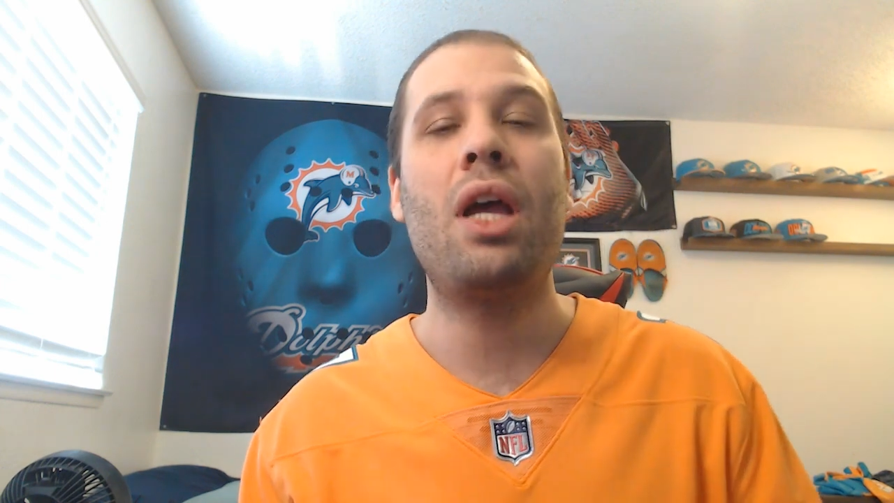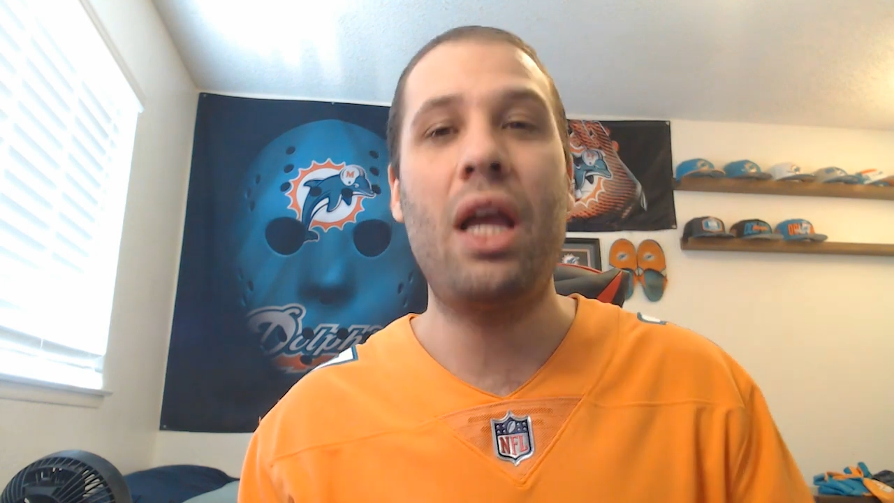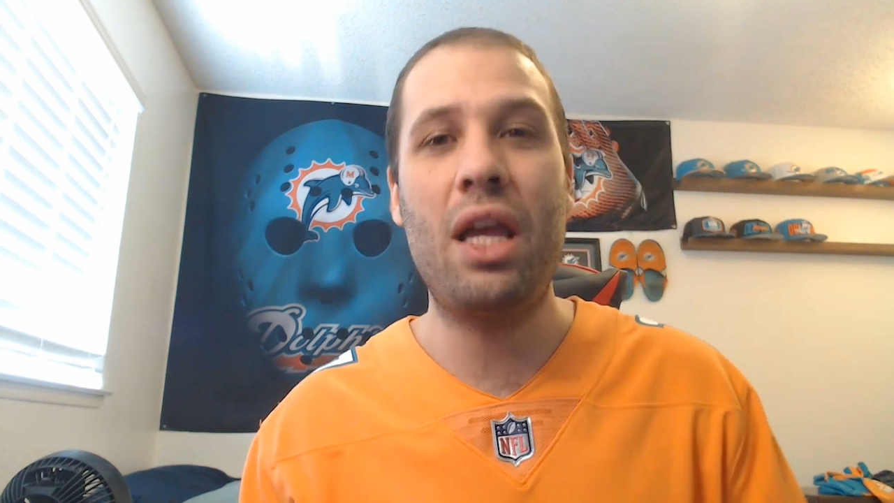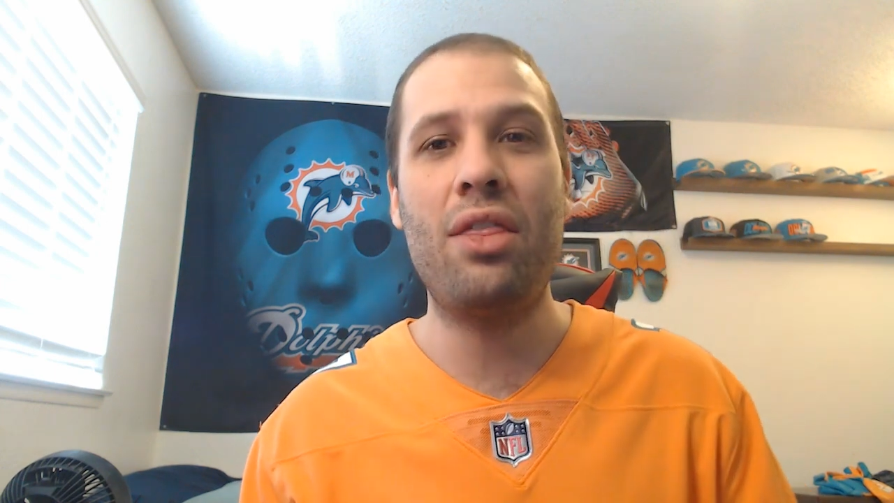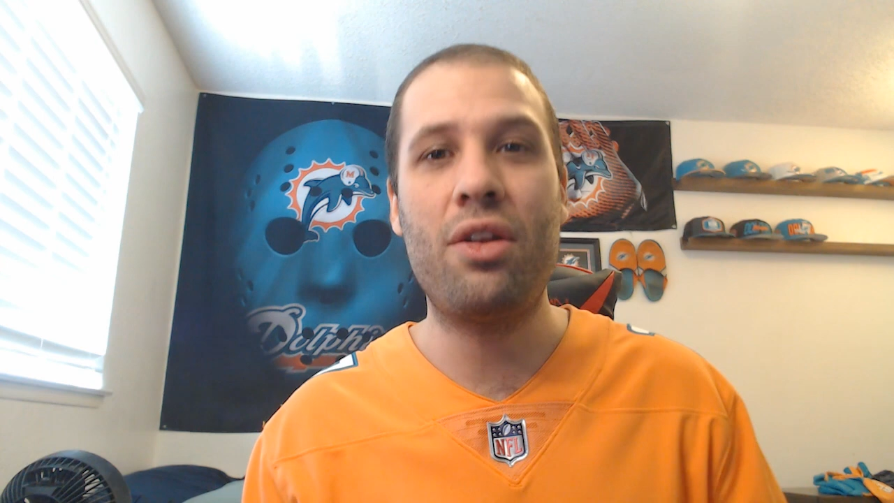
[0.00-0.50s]

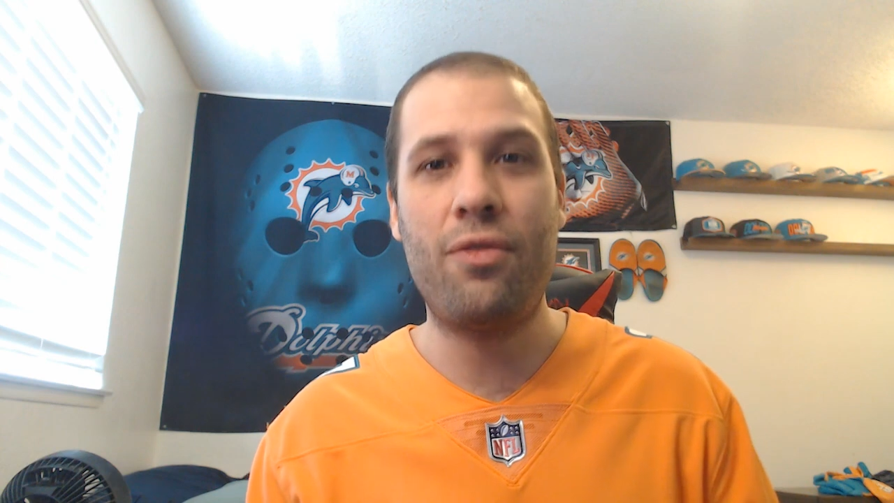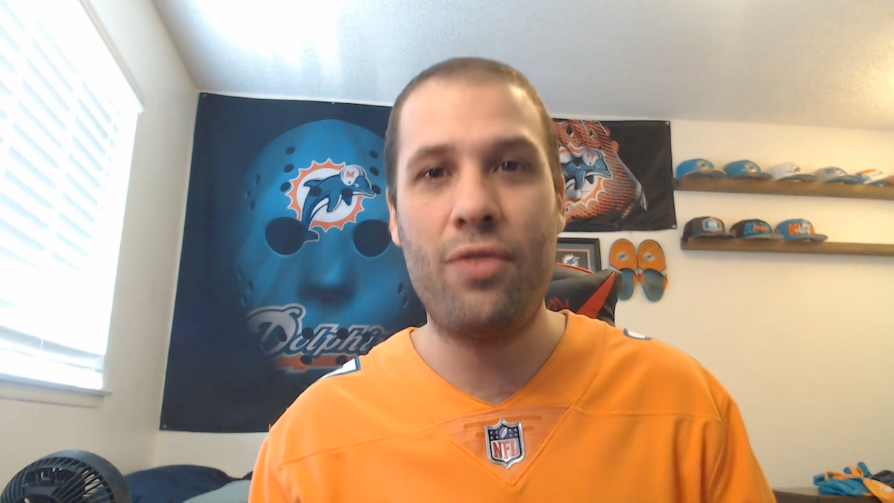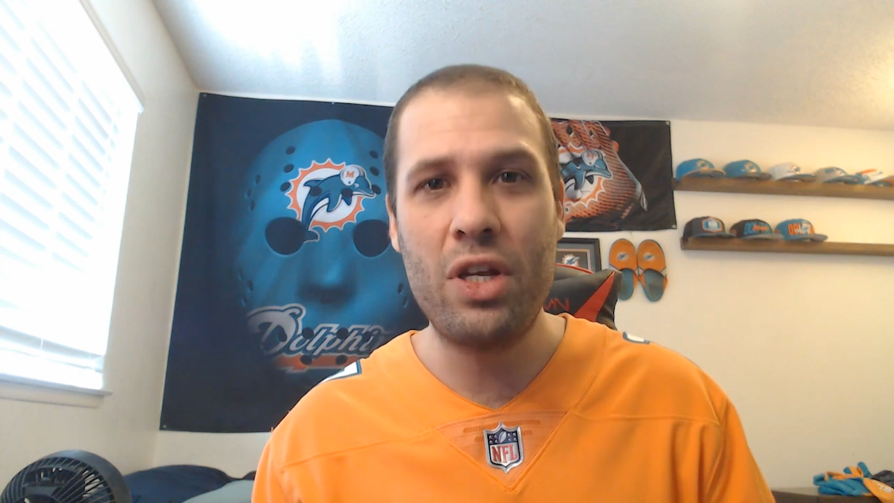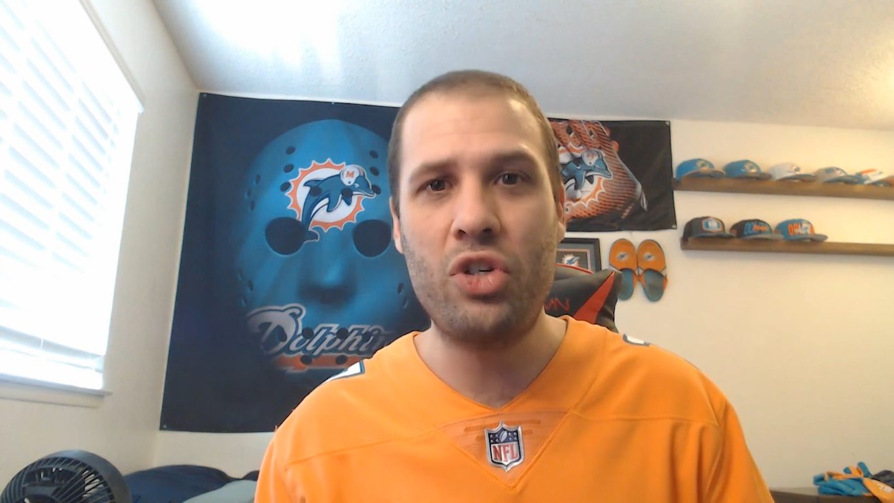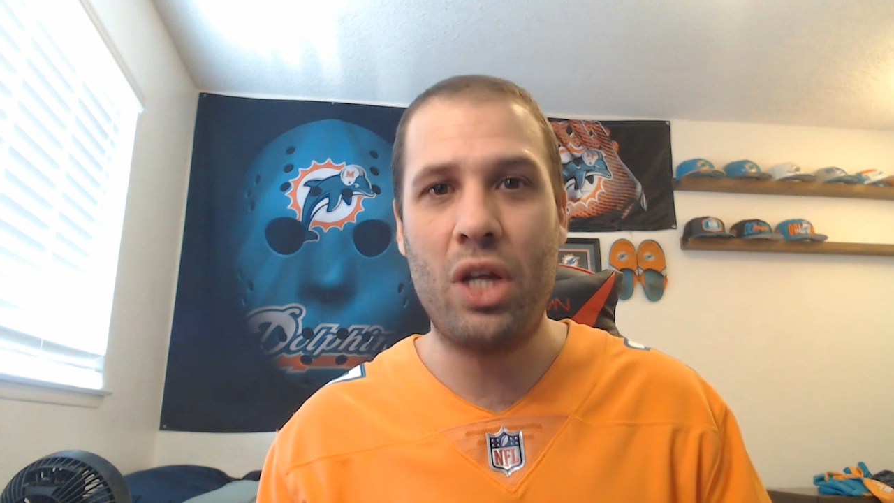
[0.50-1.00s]
in the
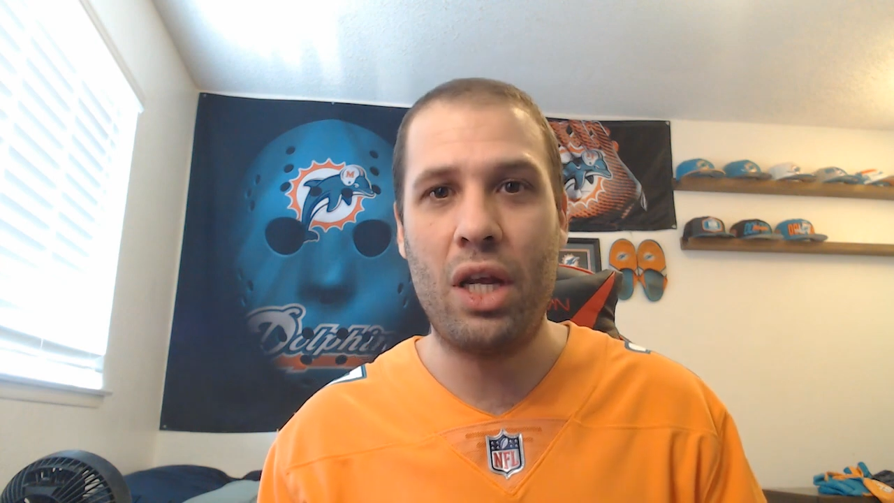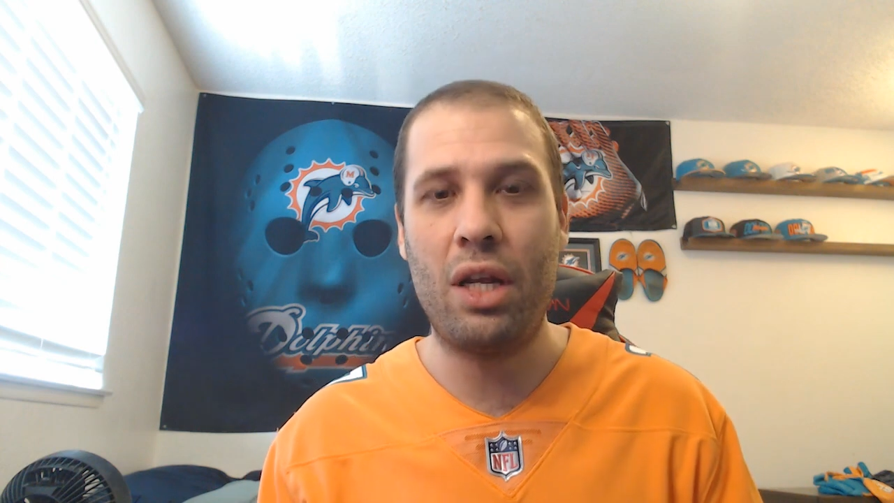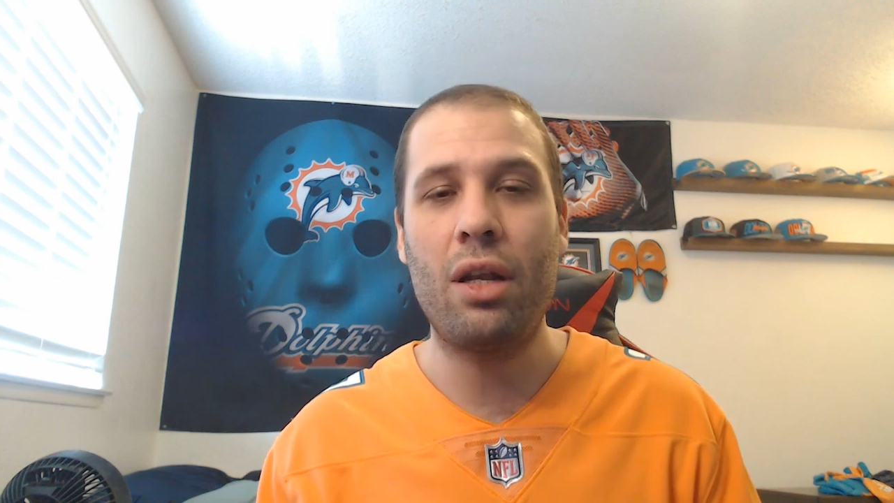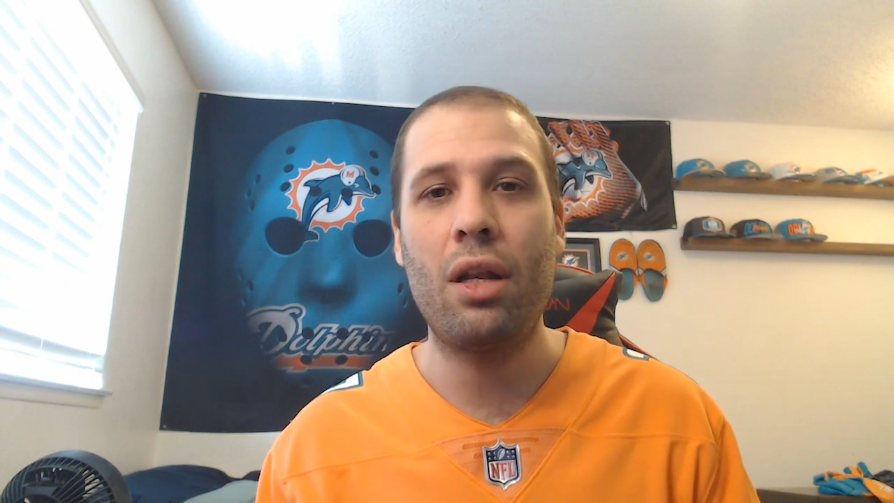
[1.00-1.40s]
division,